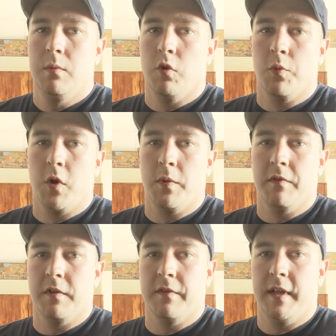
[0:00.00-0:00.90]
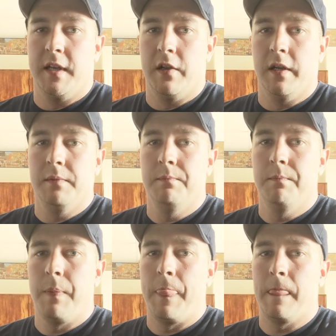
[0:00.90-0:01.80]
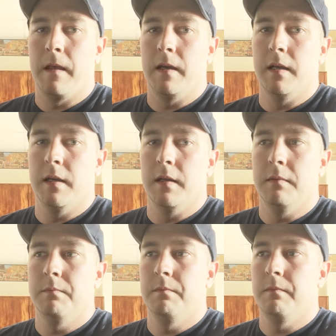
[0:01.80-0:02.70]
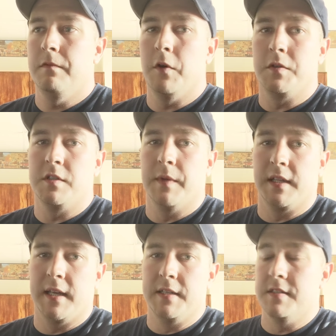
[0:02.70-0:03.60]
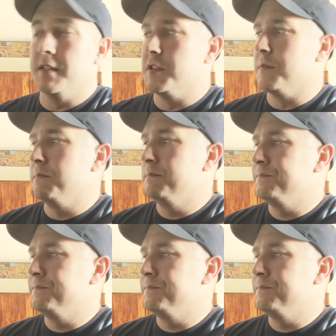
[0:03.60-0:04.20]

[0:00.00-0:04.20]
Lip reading: more appropriate for the veterinary folks to make that decision.